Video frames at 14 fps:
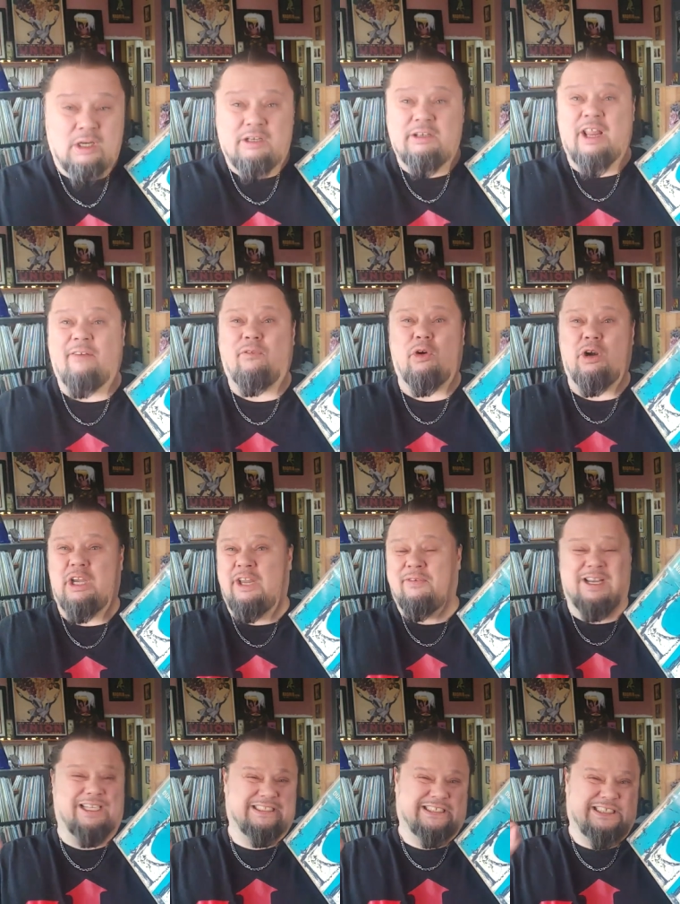never
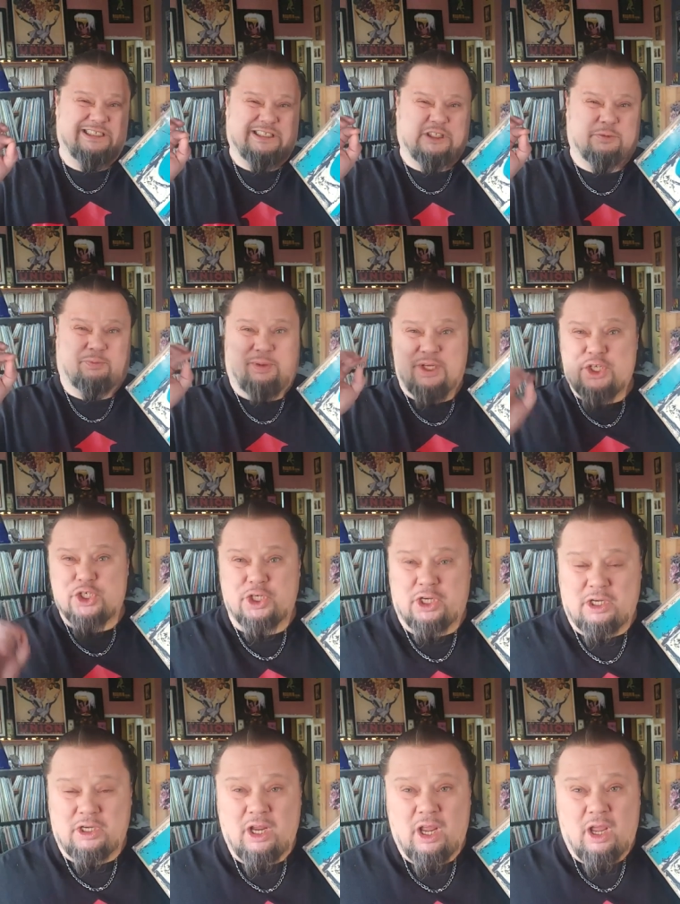even a
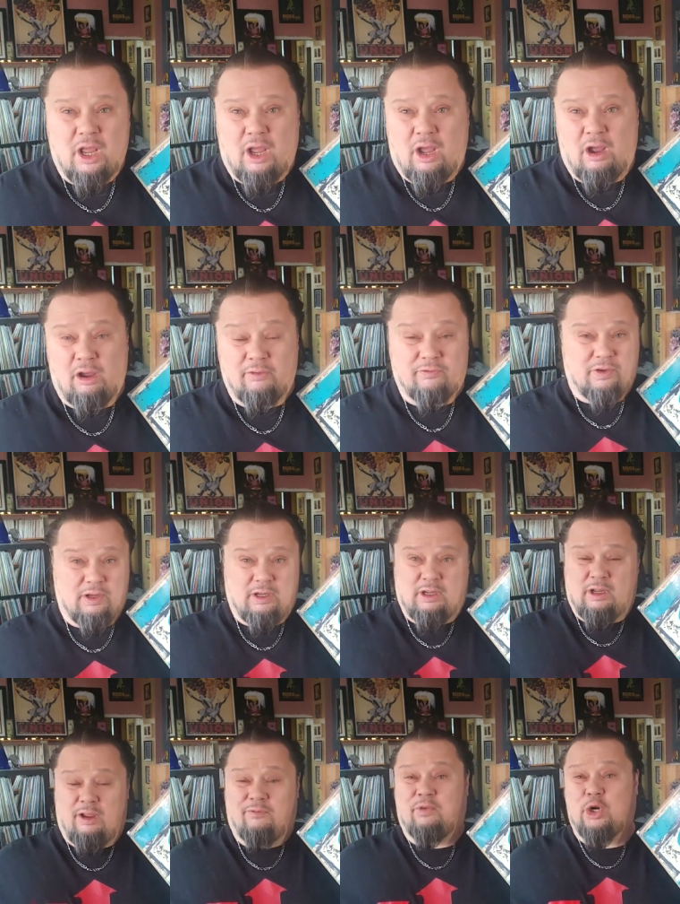suspicion of
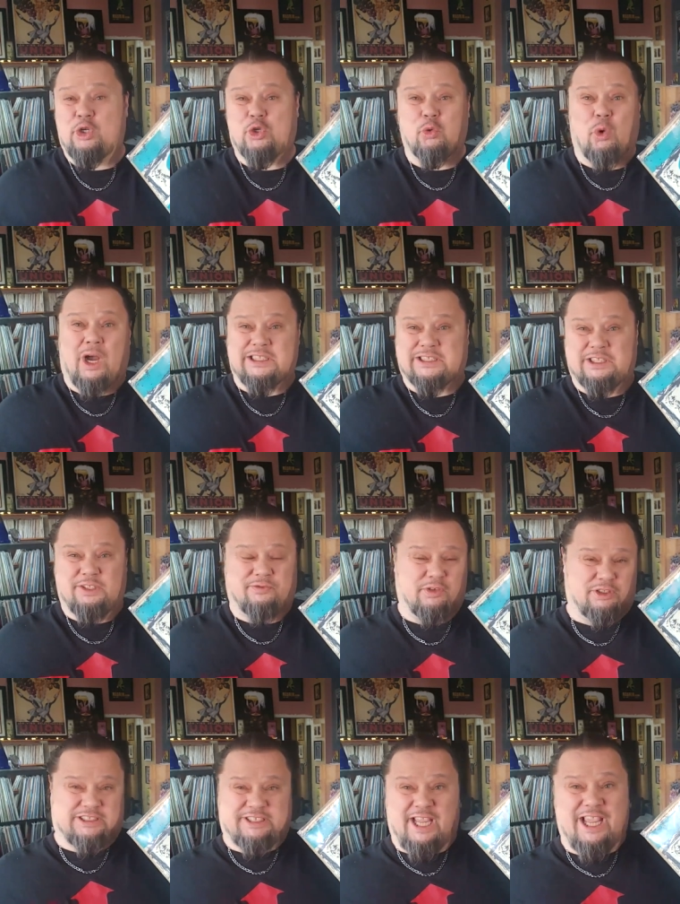virtuosity for
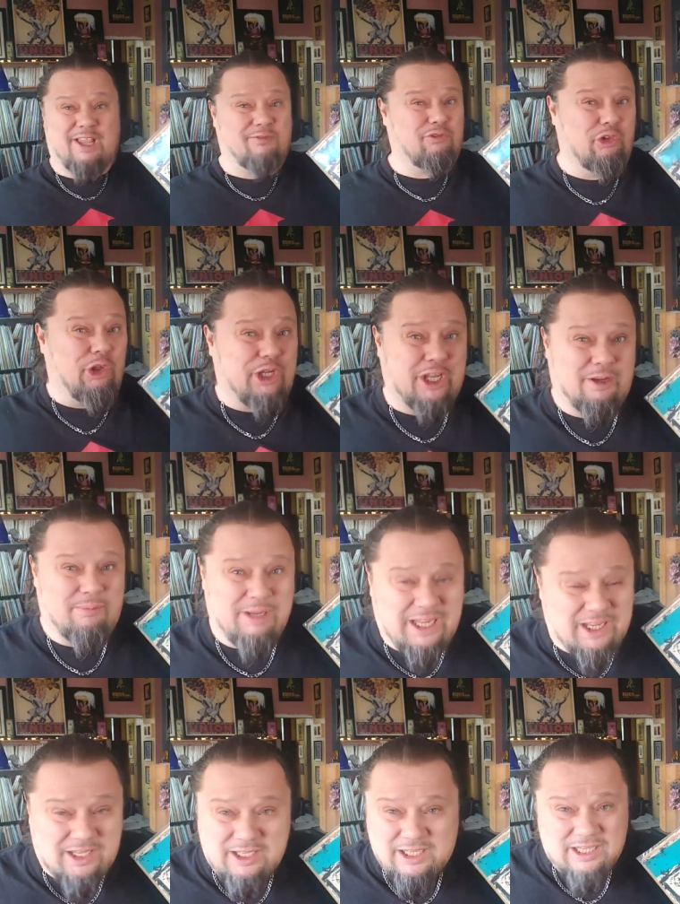the sake of look at
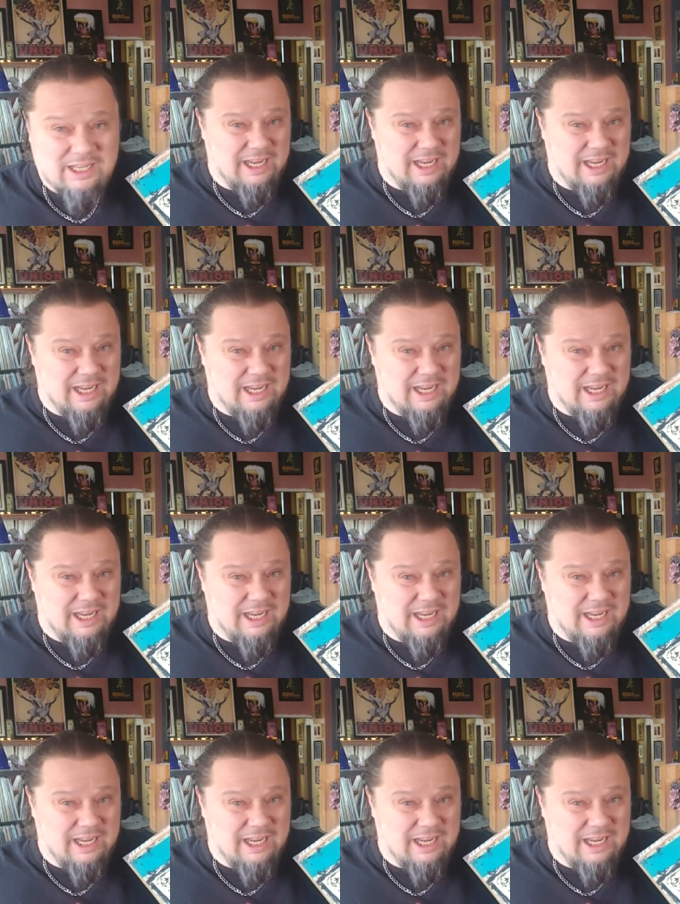me.